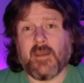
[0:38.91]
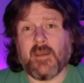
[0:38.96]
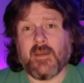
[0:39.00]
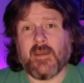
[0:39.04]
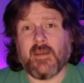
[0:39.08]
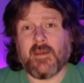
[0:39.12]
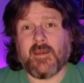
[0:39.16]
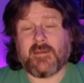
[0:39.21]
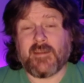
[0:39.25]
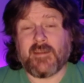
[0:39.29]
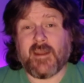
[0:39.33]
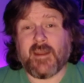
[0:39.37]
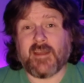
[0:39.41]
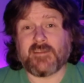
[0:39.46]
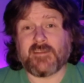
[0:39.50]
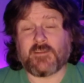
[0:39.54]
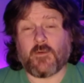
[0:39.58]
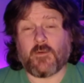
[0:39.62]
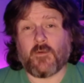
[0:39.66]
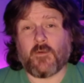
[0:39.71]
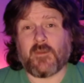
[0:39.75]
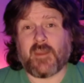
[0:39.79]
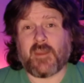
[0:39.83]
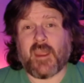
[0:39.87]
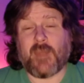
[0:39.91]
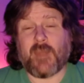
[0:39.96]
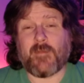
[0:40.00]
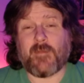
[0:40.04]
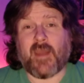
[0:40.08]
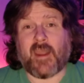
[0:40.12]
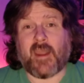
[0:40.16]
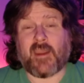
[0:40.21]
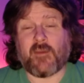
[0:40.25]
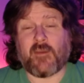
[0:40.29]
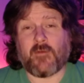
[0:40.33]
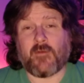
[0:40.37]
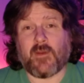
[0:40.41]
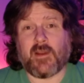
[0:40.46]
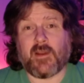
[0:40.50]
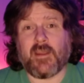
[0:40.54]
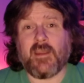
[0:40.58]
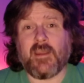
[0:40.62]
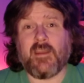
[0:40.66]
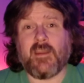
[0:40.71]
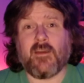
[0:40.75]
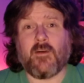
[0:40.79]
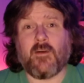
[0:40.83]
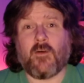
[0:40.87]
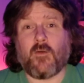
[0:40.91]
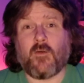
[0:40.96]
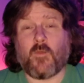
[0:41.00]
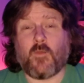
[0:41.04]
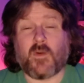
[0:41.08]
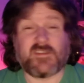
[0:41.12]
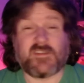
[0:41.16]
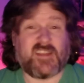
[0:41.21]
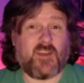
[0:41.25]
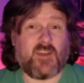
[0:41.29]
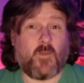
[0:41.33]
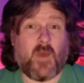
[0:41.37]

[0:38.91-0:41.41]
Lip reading: Did I score the game accurately, or was I